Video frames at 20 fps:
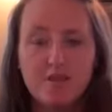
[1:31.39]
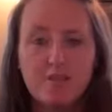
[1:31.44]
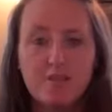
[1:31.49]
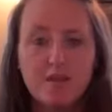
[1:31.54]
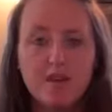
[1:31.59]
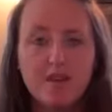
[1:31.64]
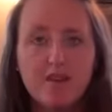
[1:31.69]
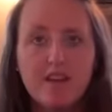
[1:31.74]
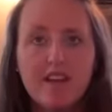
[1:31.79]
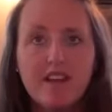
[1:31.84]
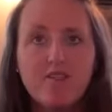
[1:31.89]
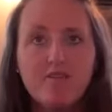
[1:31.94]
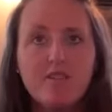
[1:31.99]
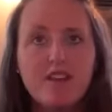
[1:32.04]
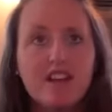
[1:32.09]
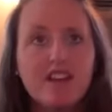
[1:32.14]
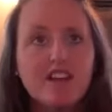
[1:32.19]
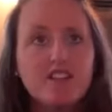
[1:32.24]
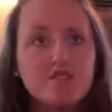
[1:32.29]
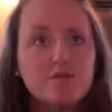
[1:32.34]
The BOK
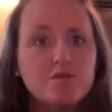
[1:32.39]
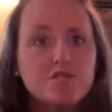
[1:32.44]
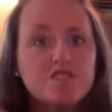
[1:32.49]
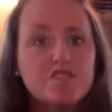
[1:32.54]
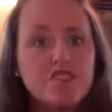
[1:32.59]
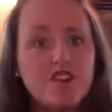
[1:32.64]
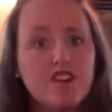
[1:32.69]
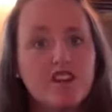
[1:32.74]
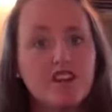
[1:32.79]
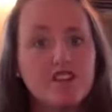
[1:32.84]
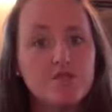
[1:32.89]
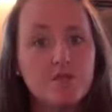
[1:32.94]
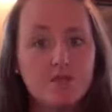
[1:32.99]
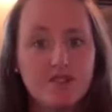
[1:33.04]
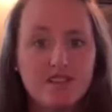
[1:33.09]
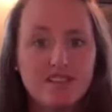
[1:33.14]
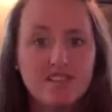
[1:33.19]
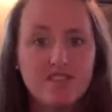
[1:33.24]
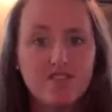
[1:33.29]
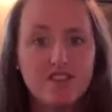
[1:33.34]
Ranch was started
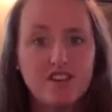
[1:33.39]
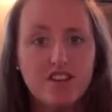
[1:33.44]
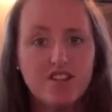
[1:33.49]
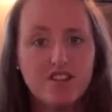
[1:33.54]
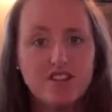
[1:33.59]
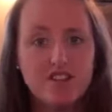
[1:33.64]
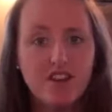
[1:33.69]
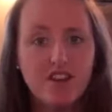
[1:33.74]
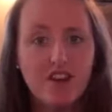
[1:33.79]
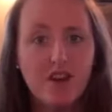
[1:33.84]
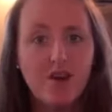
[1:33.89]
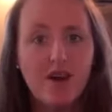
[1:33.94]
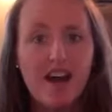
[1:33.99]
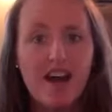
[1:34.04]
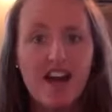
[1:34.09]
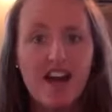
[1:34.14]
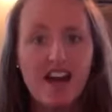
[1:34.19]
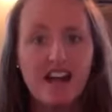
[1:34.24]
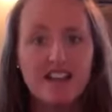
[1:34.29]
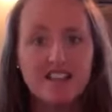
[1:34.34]
27 years ago
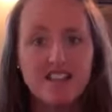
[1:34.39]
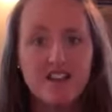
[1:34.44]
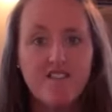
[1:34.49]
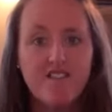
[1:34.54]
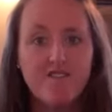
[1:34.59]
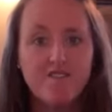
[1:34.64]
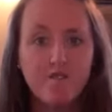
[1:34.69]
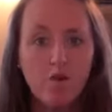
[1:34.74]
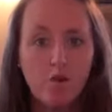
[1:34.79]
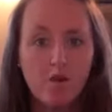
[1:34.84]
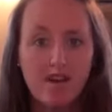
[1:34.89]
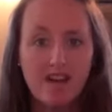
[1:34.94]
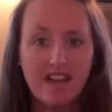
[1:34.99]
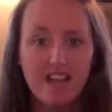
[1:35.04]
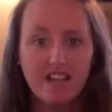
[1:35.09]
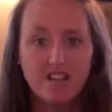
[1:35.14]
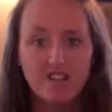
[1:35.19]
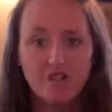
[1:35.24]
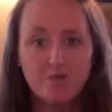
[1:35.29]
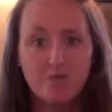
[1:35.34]
as a
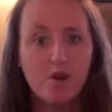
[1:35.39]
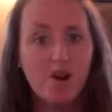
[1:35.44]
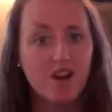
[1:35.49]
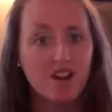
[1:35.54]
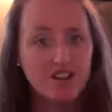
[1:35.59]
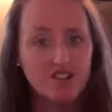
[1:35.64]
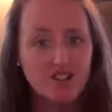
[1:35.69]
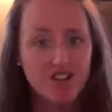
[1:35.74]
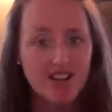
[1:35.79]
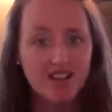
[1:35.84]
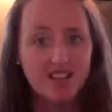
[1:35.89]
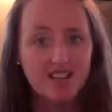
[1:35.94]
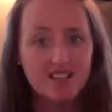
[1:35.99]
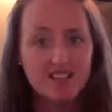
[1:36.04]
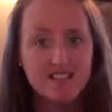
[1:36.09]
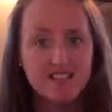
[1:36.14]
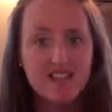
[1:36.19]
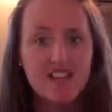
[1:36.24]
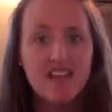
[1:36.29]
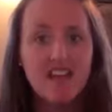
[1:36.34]
4-H
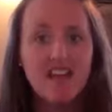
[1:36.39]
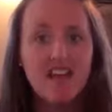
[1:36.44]
project